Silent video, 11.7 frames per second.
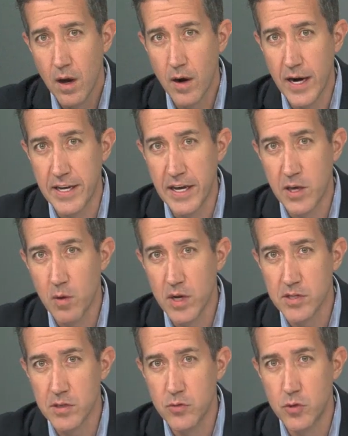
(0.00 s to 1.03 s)
All right, now you
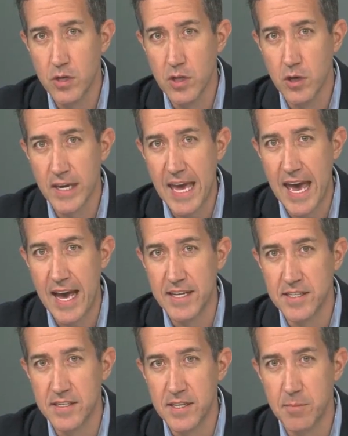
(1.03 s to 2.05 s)
also took a look
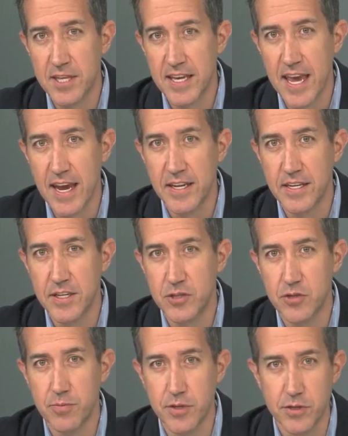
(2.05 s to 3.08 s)
at some of the candy
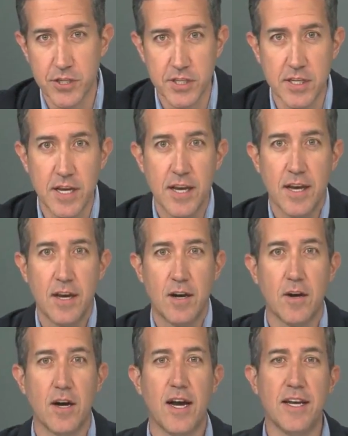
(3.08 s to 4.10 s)
distribution
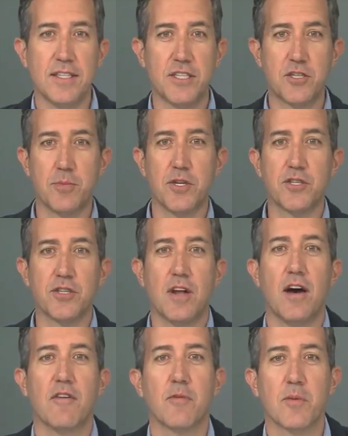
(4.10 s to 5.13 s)
or
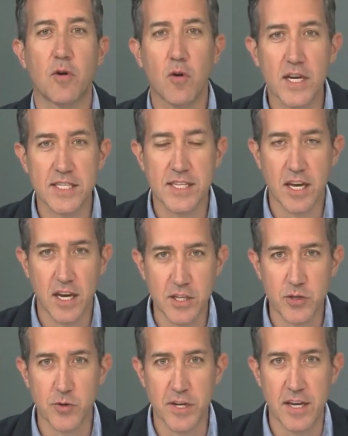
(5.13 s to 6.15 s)
distribution from across the
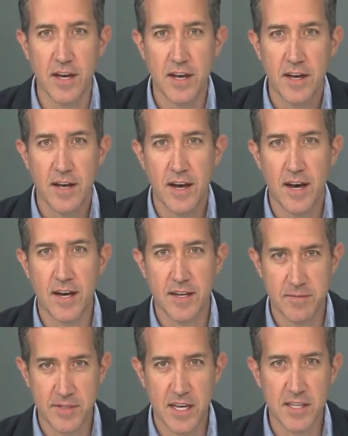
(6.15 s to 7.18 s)
country.
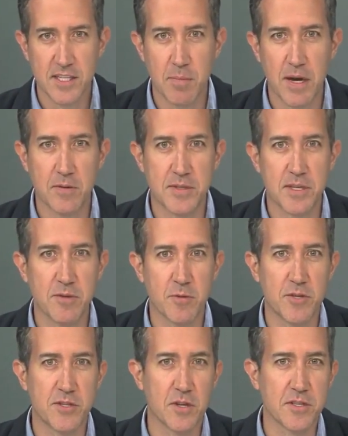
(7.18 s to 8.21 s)
Tell us about some of
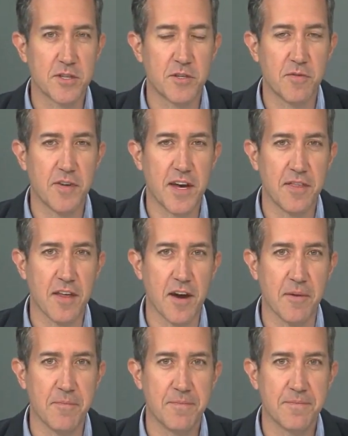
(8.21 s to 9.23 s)
the results that you found
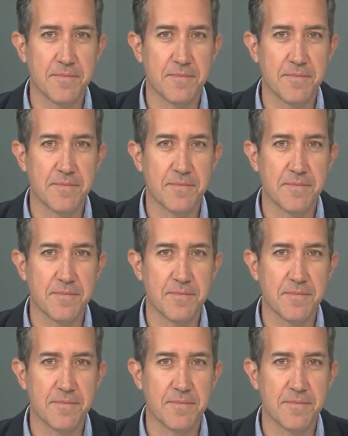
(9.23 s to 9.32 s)
there.